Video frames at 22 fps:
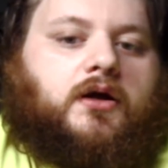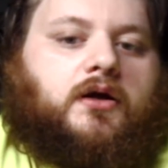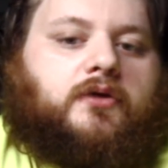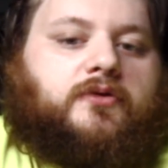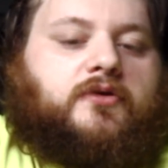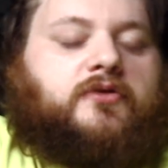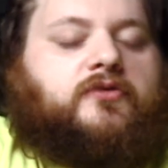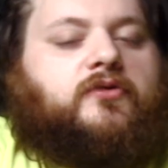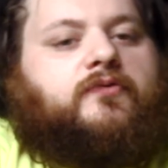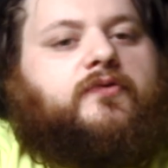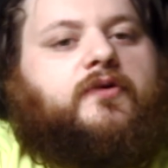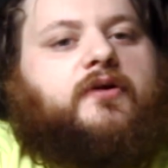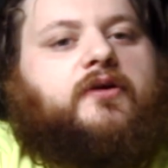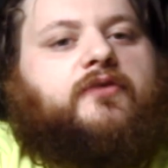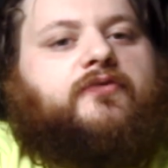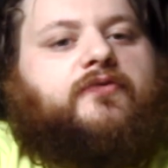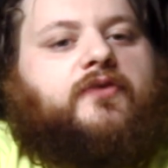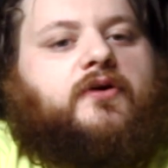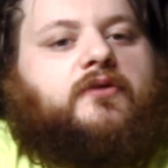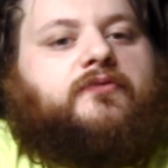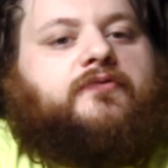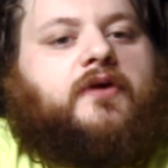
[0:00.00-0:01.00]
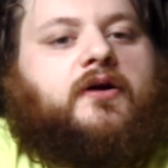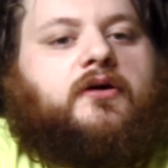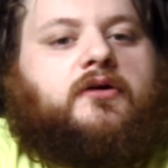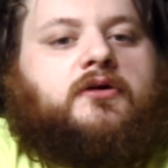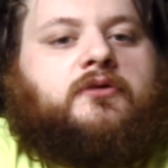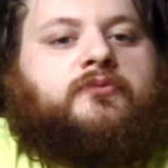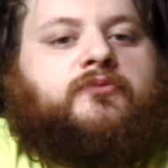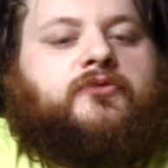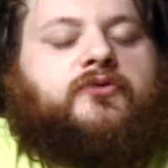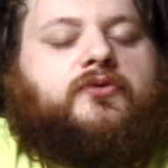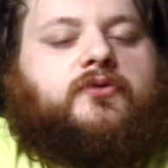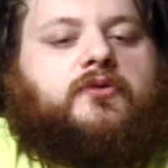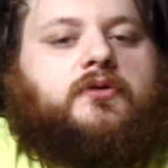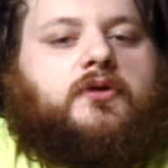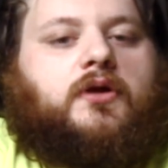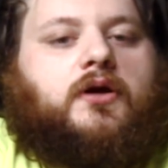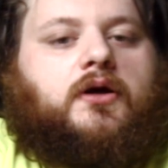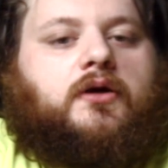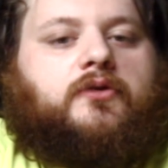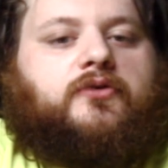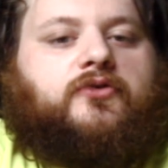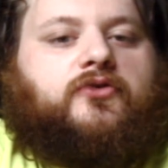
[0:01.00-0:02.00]
These are very fun firearms.
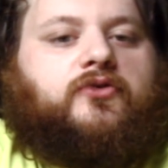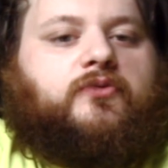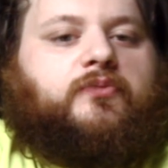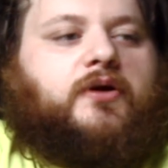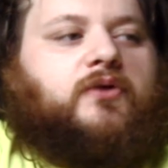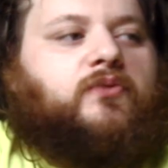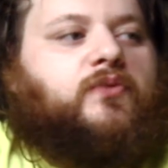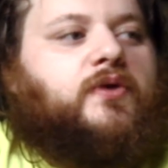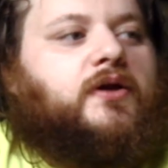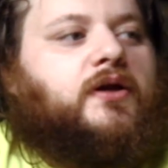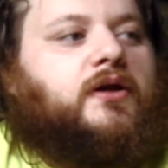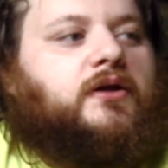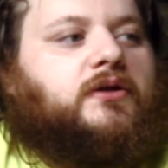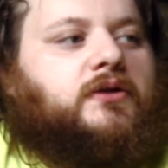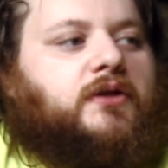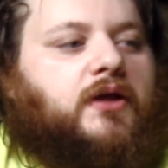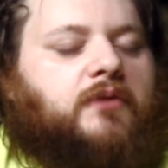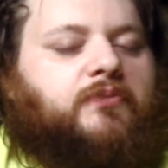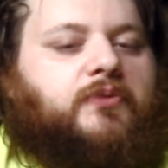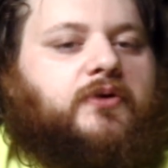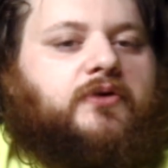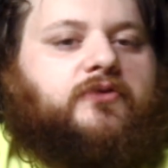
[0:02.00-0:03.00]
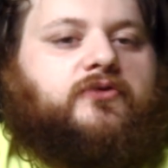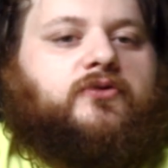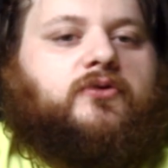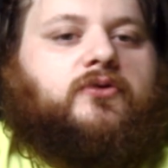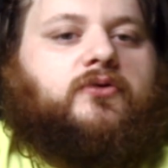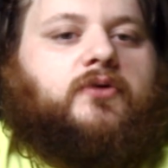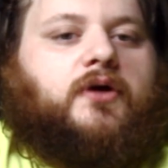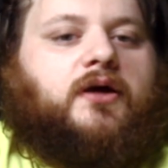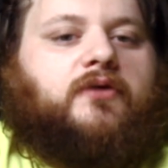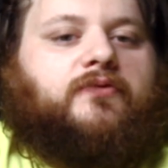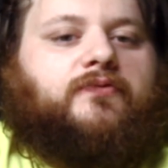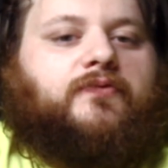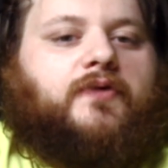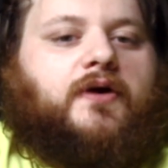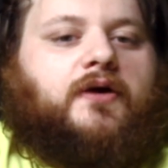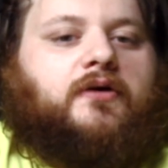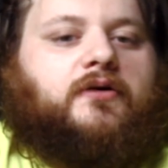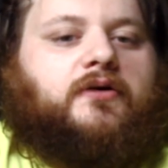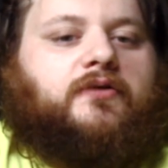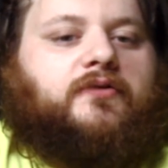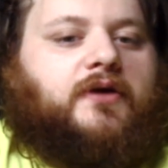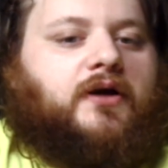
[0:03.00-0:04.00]
This is my weekend day pistol. I've
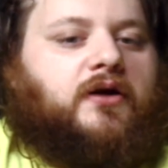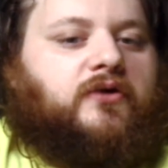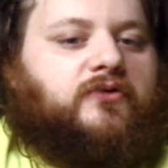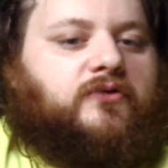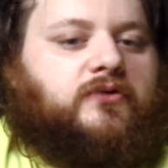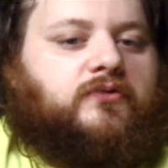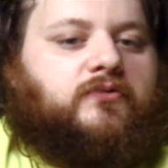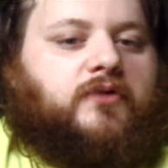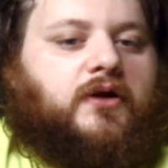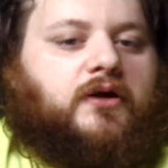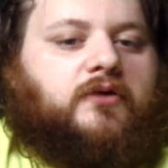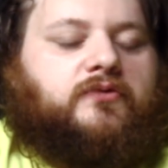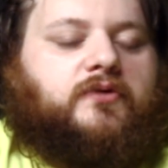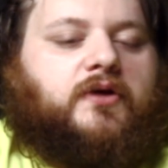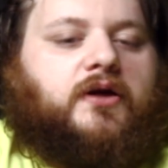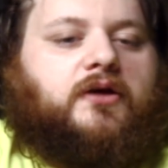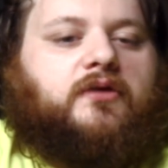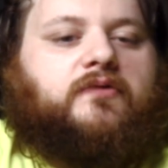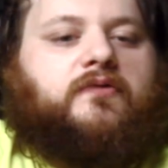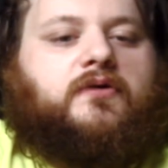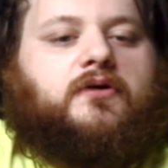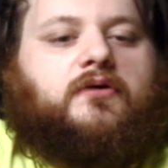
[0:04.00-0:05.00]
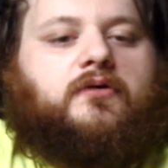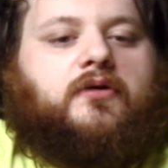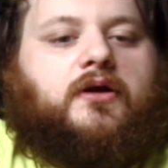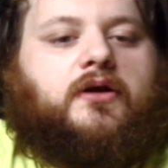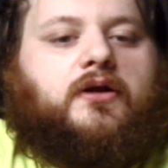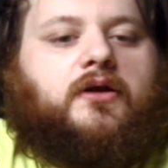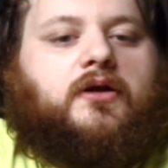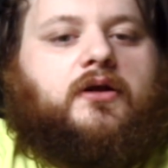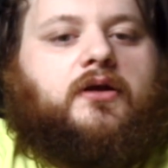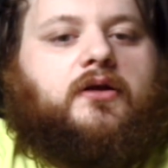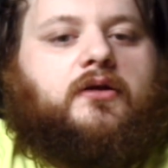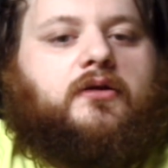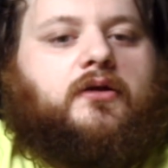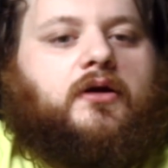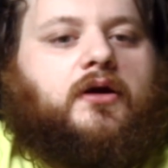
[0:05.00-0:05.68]
fired 1,000 rounds out of it already.